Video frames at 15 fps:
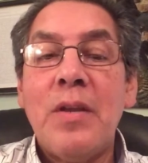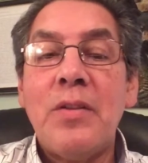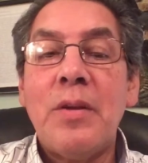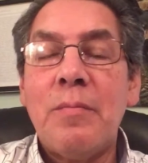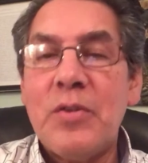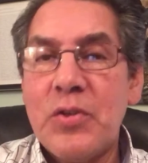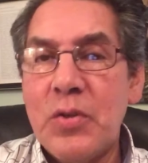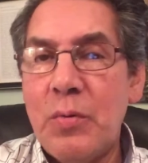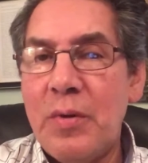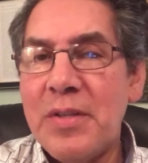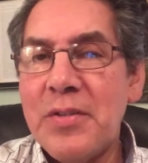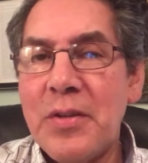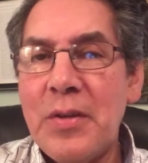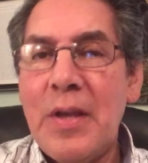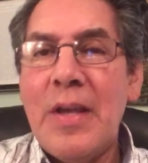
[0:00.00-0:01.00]
Number 2
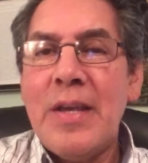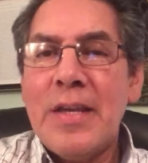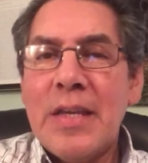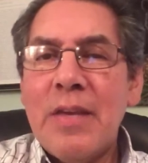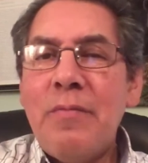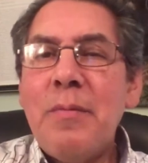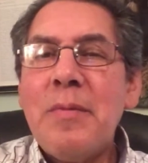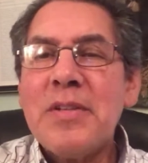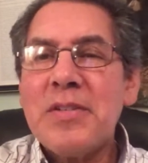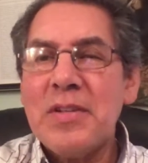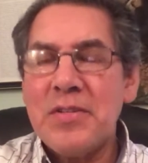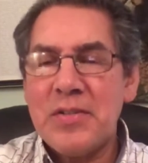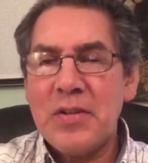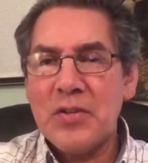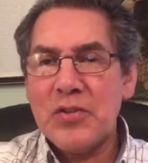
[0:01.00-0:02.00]
is give them a
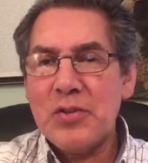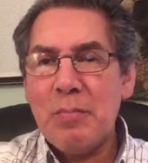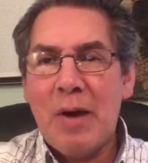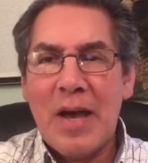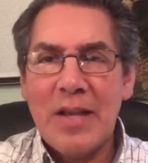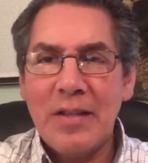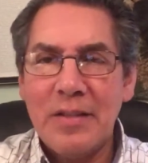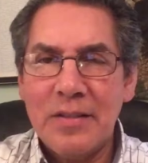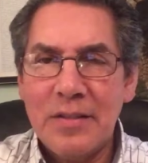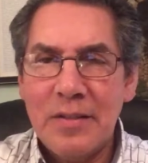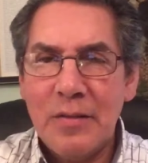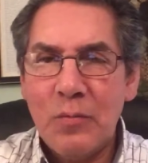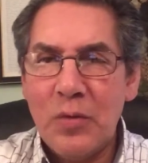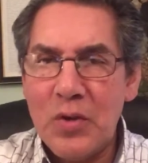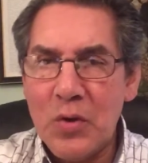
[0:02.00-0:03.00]
sincere smile
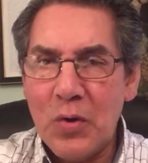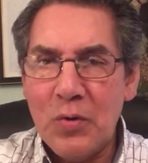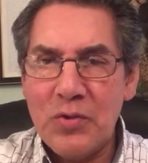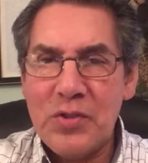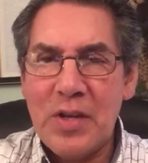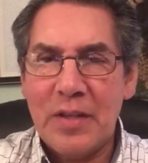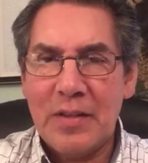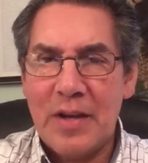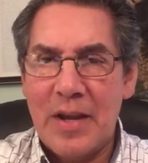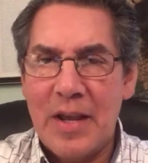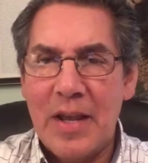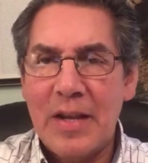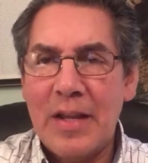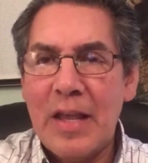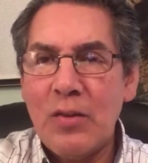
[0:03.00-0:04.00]
when you go shake their hand,